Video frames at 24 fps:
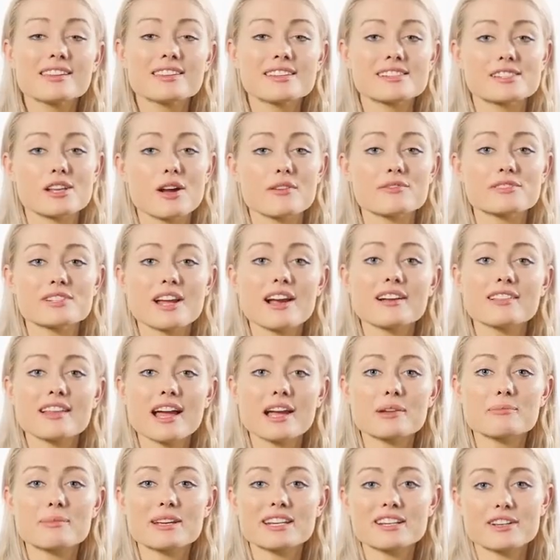The SoftStyle
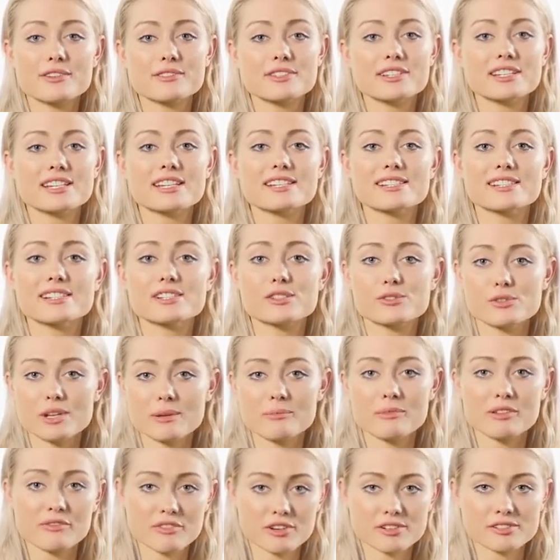line by Gildan is
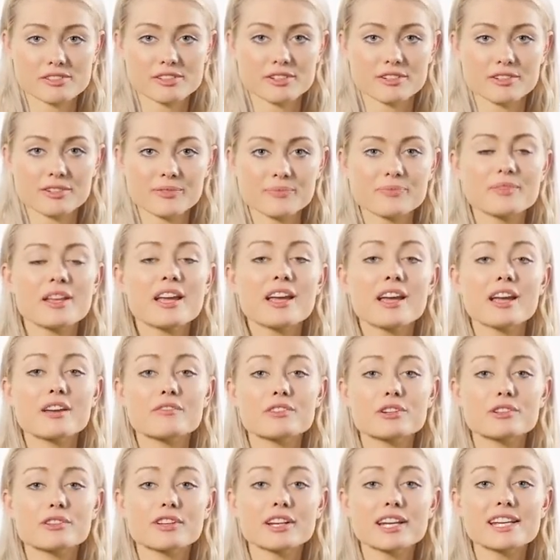extremely versatile. If
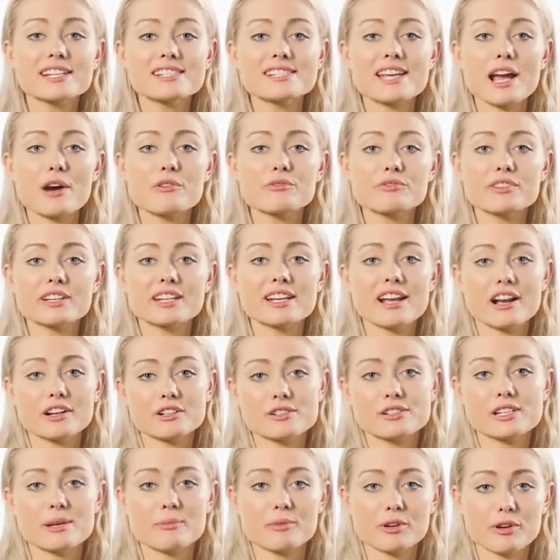you're looking to outfit a younger
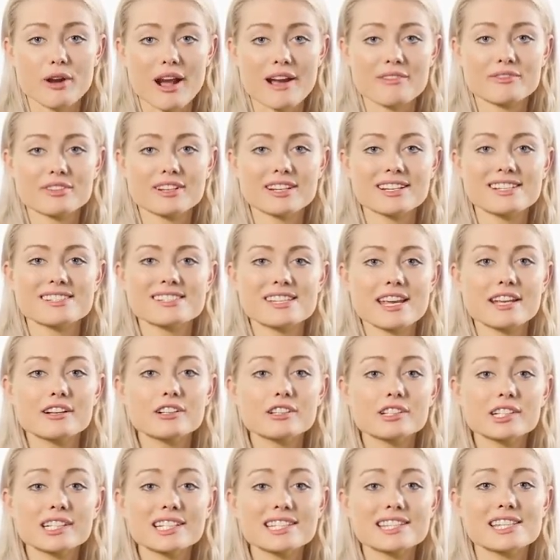demographic, take a
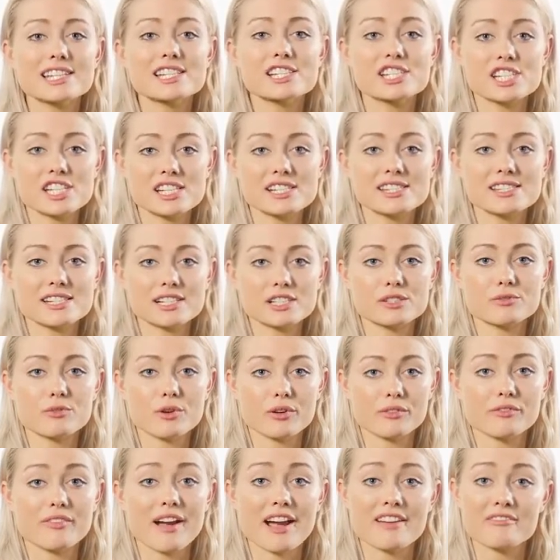look at the
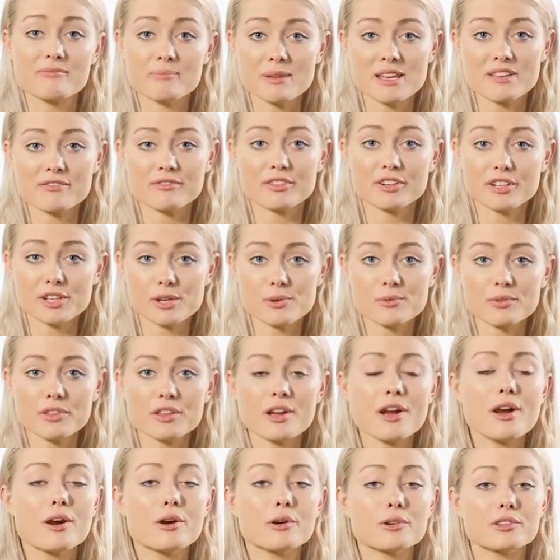G645B for youth
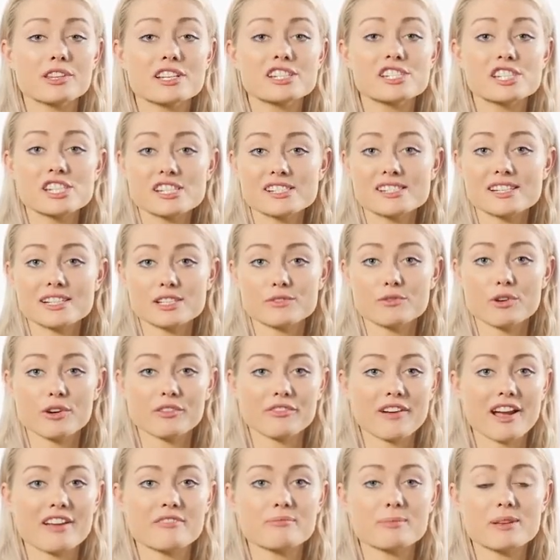or the
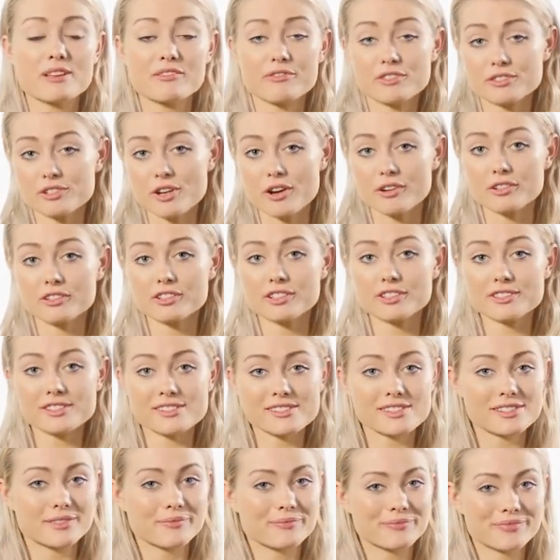G645P for
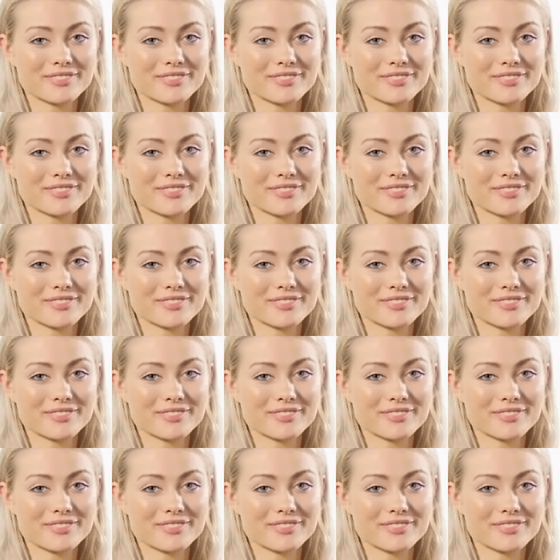toddlers.